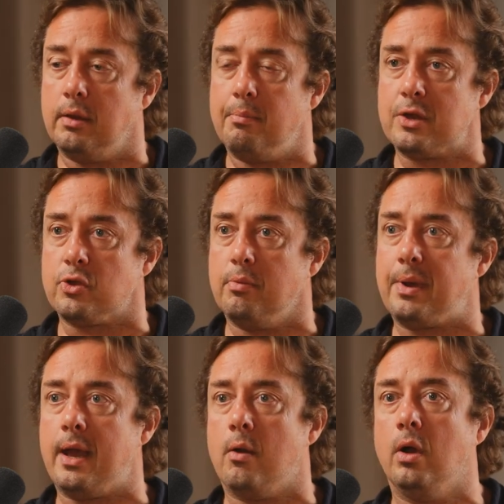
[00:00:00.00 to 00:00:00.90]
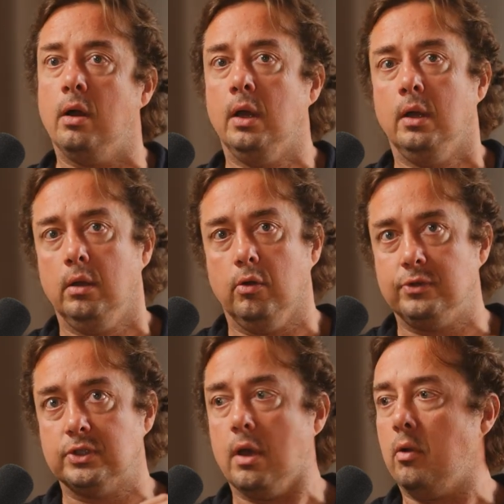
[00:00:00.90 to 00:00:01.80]
imagine the power of
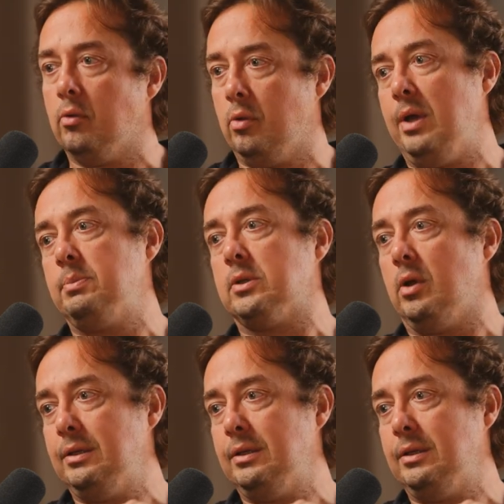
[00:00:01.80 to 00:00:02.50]
just going on the website